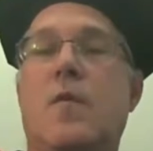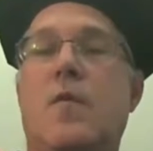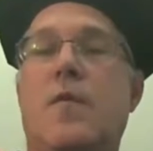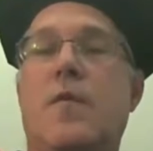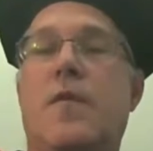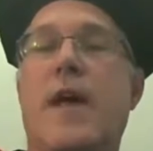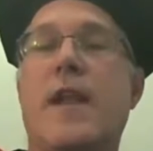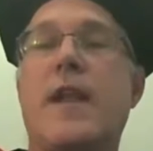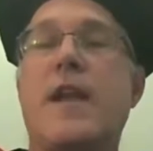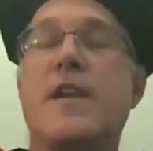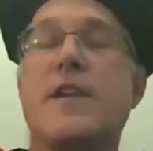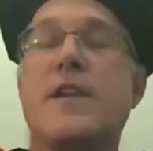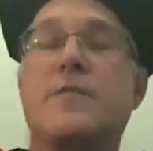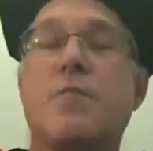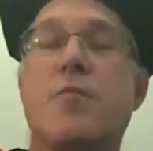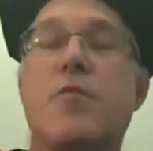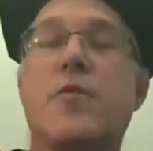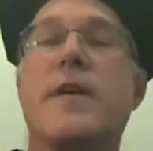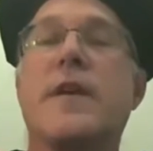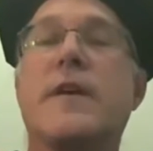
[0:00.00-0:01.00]
then it is
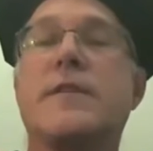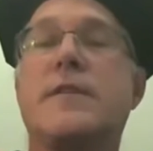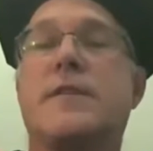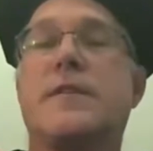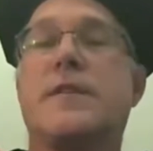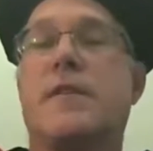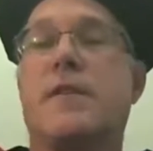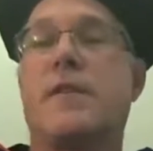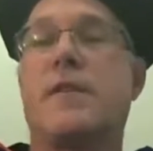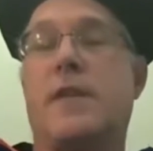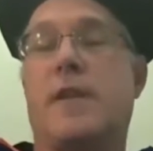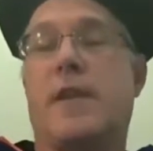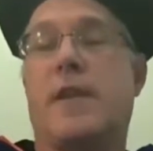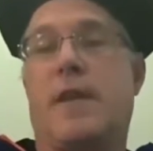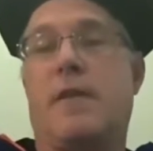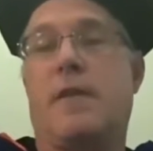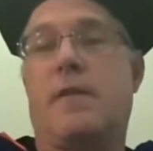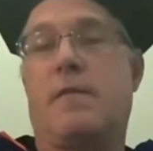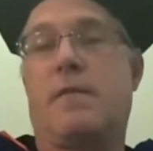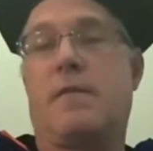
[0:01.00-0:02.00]
more necessary
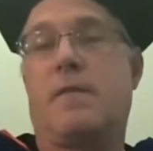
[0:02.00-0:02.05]
today.